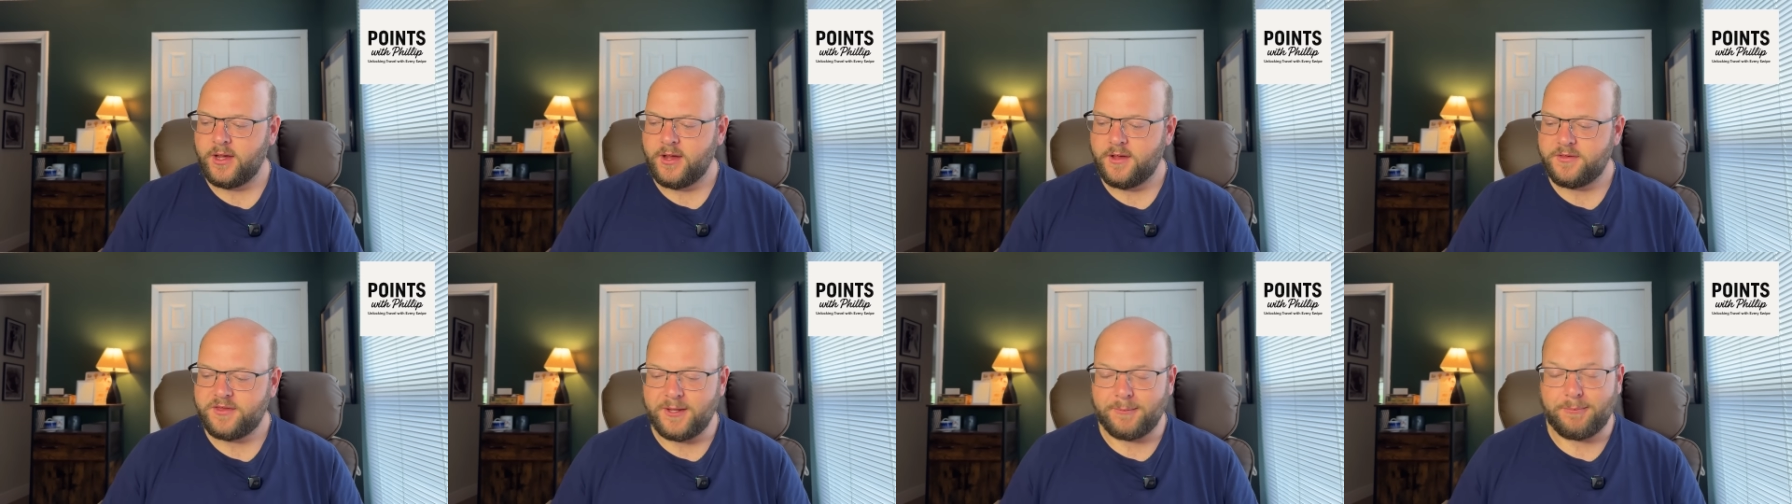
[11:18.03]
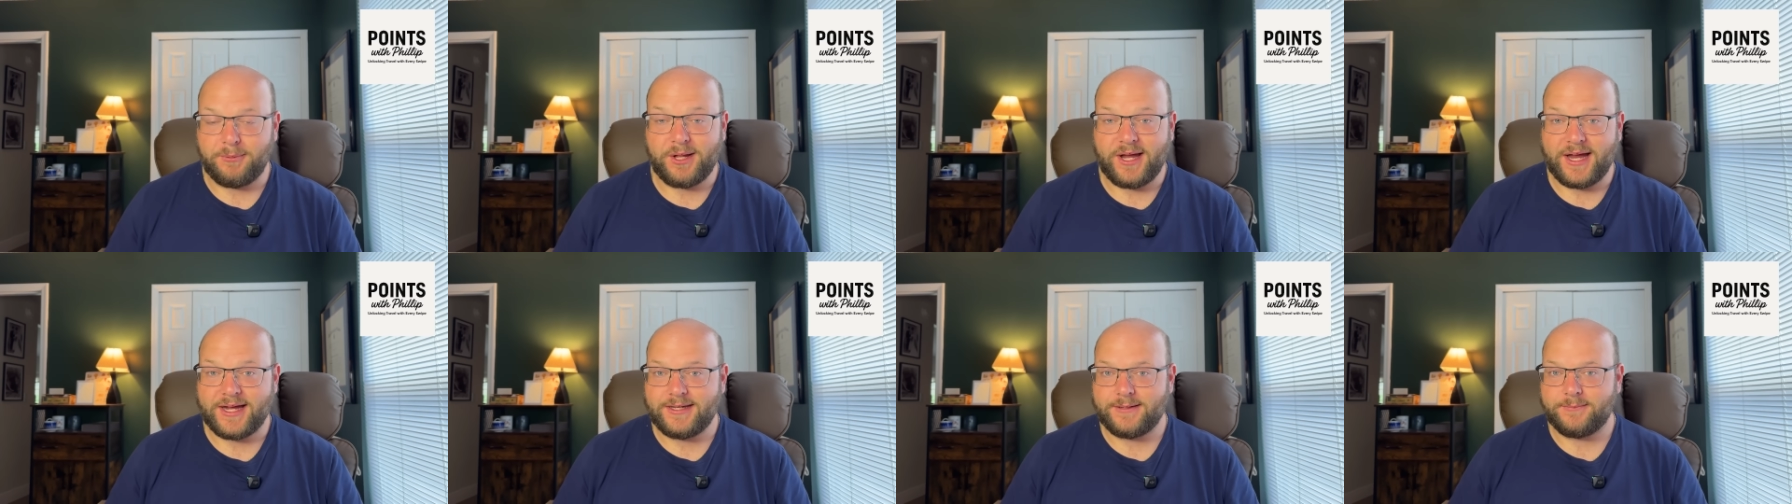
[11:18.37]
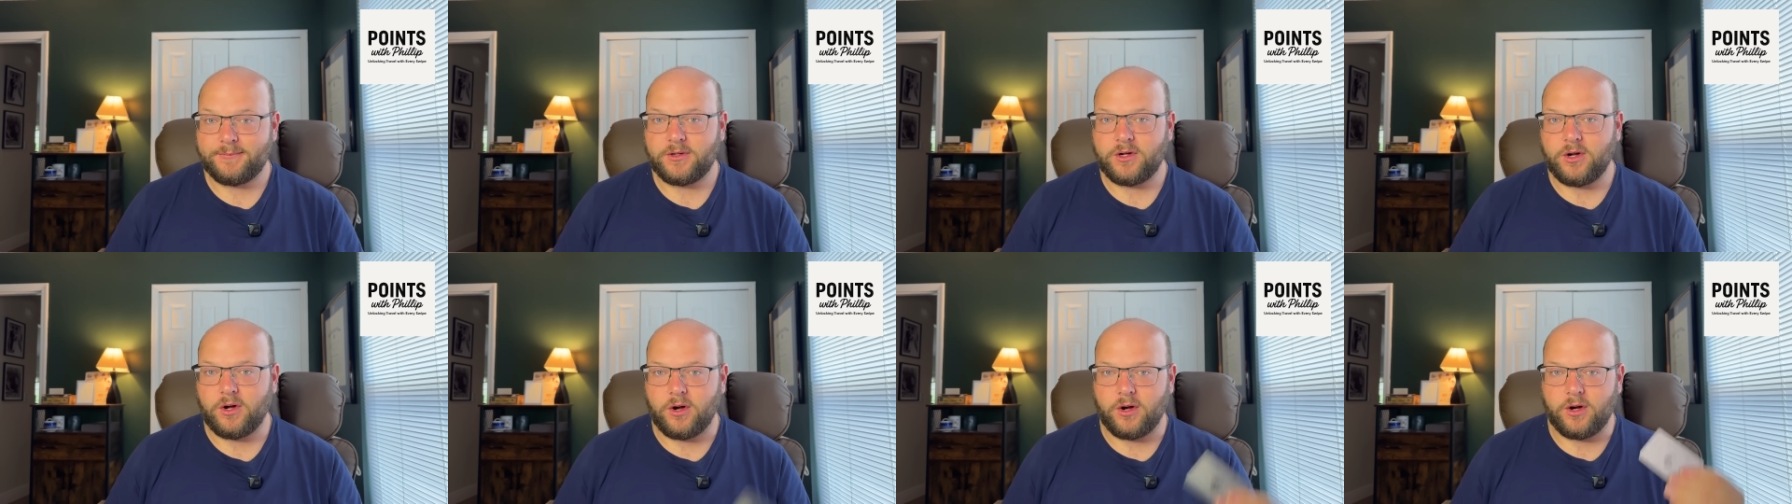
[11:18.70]
the
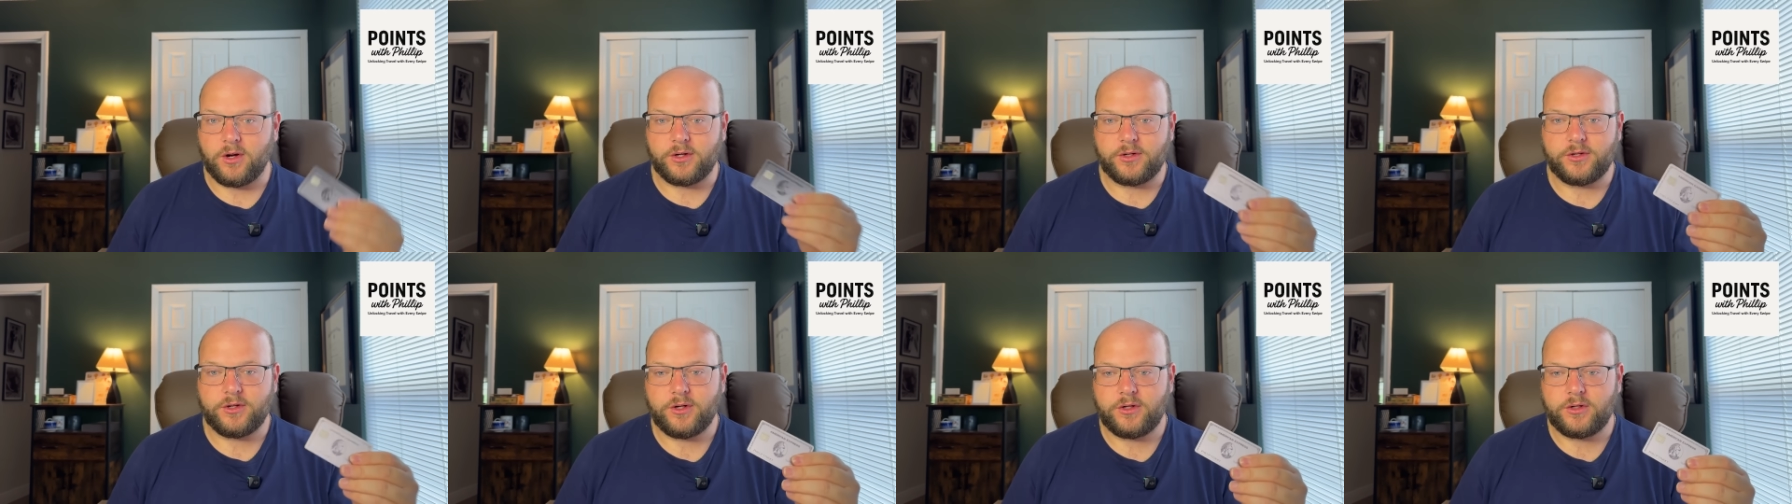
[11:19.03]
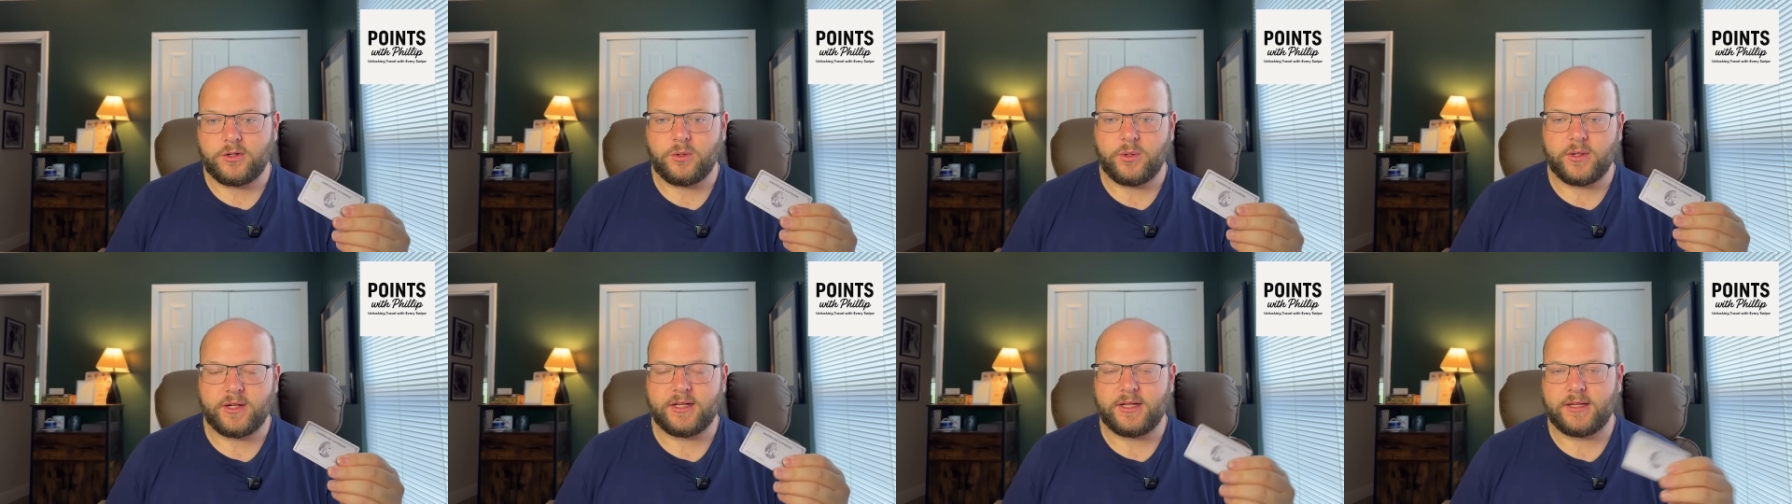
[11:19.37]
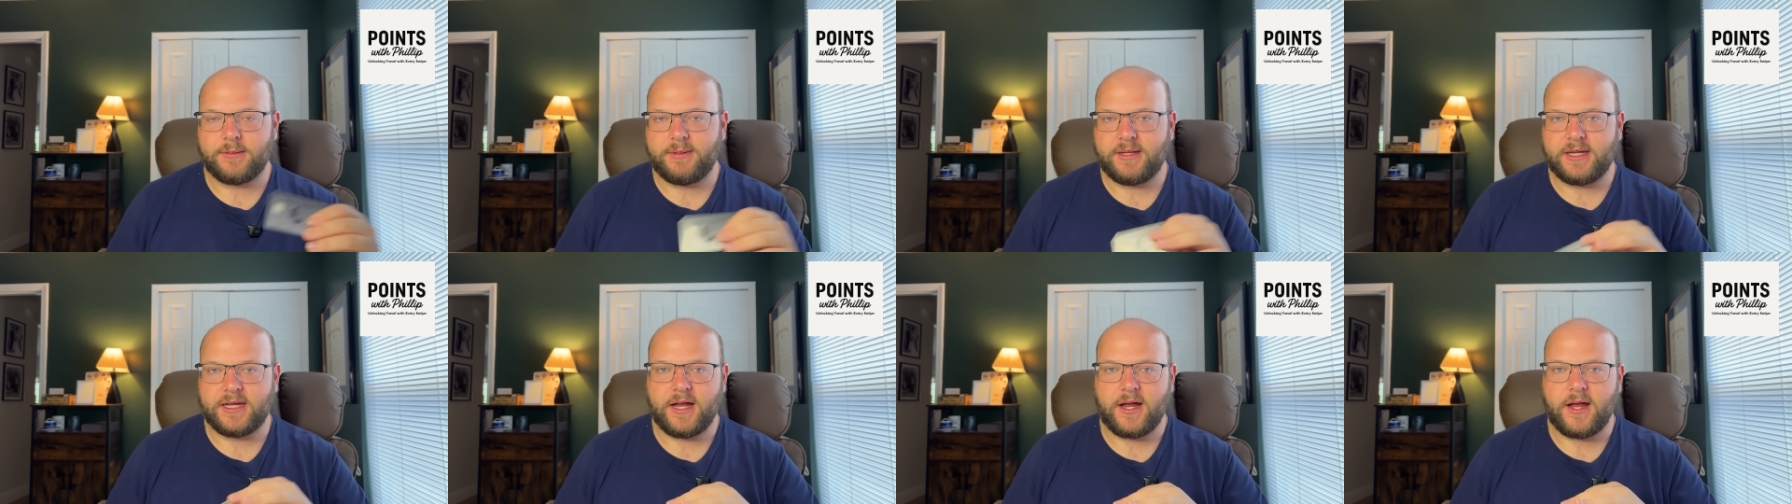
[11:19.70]
Platinum card could quickly
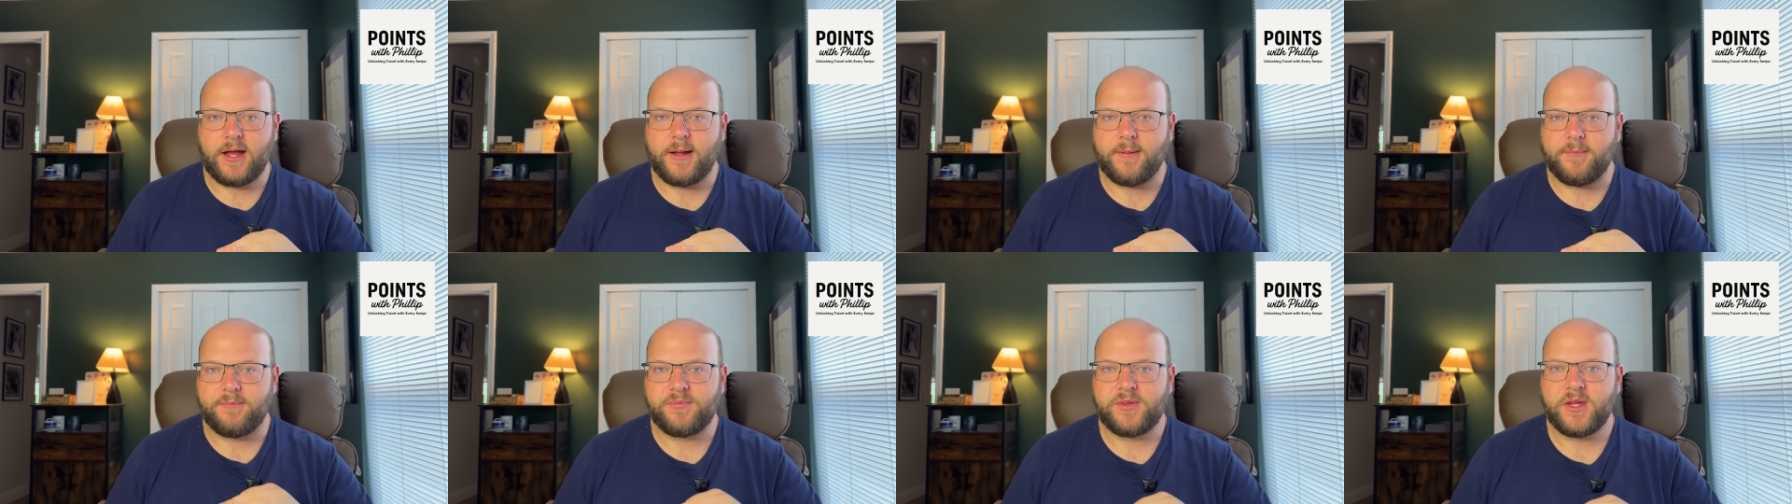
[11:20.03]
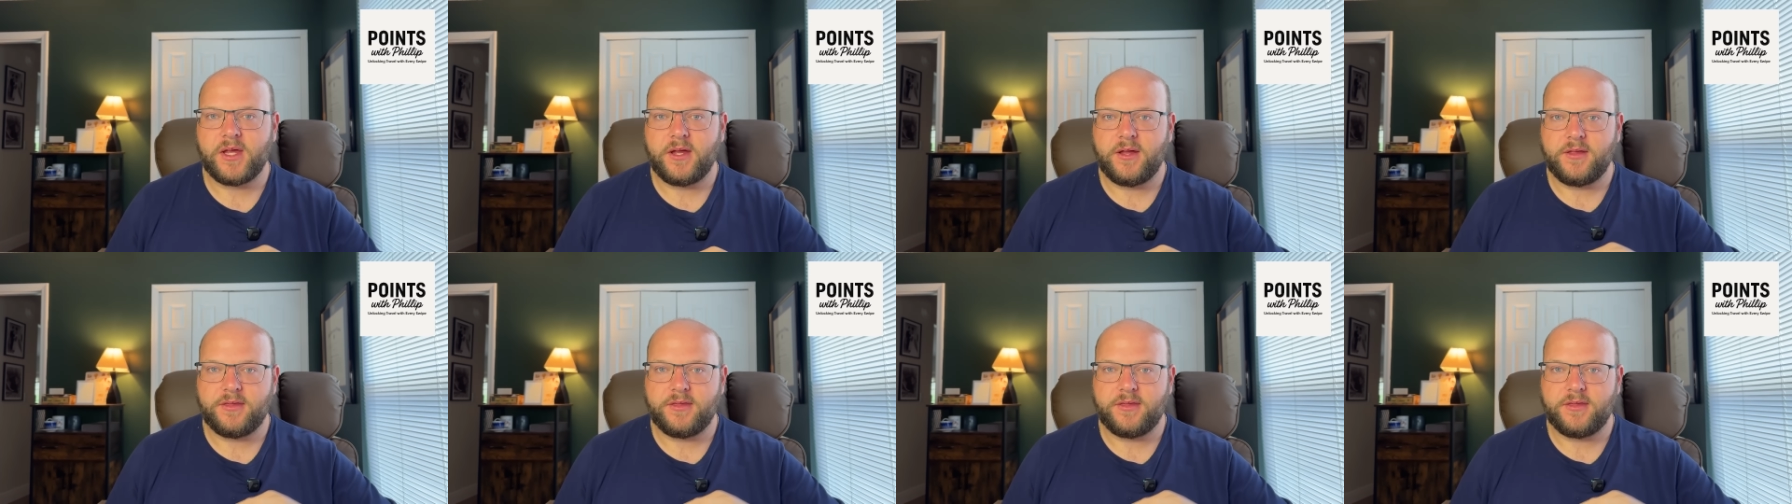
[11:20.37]
become